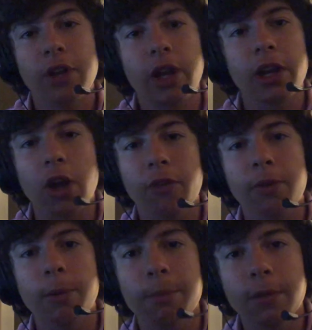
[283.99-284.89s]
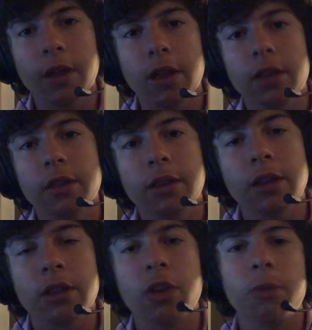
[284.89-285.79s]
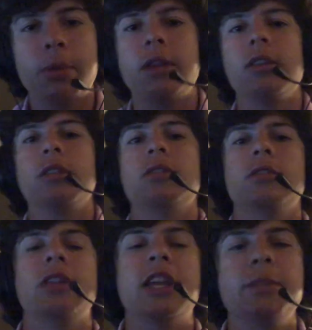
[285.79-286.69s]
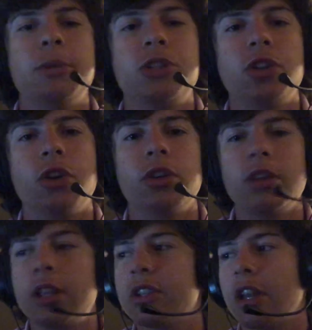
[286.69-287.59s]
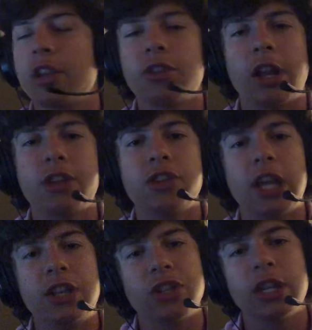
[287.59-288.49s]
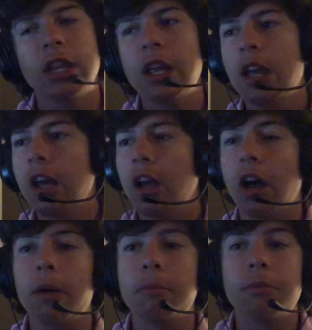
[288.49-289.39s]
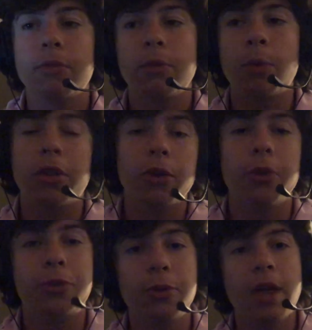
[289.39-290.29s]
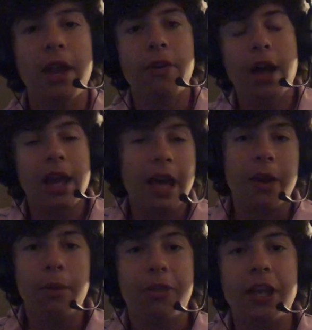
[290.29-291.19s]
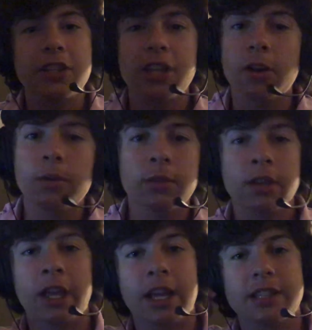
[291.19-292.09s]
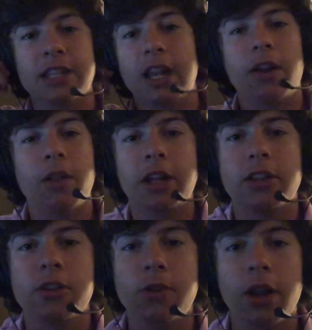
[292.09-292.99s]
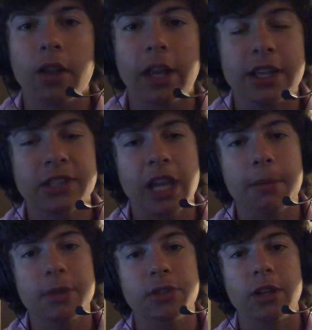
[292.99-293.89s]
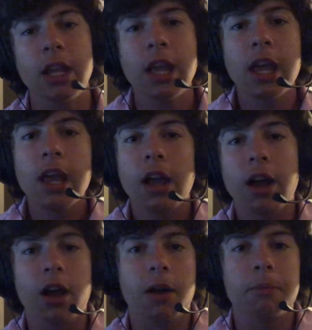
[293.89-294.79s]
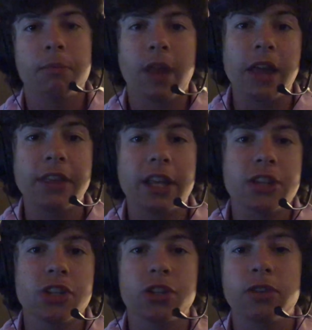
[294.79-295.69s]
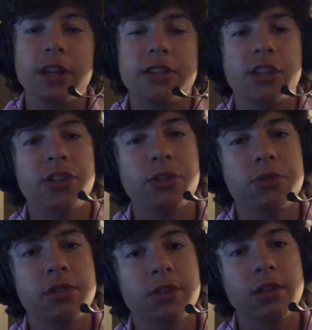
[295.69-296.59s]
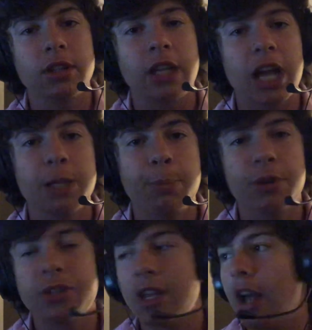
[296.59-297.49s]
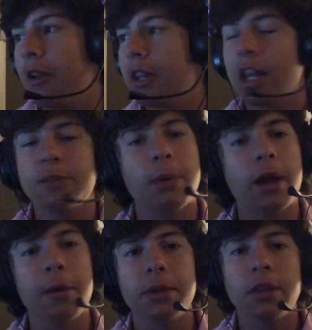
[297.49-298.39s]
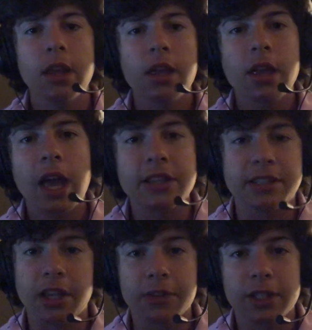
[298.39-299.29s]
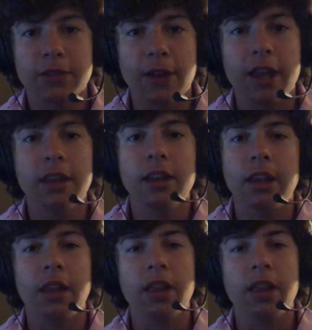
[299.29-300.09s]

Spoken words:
They're going to go from a little bit less mature. He's going to try to change it. Whether he'll do that or not, I don't think so. Like I said, I don't like the dude. I don't like his chemistry. I think he just creates issues, guy's personality. That's why I would as a Celtics fan.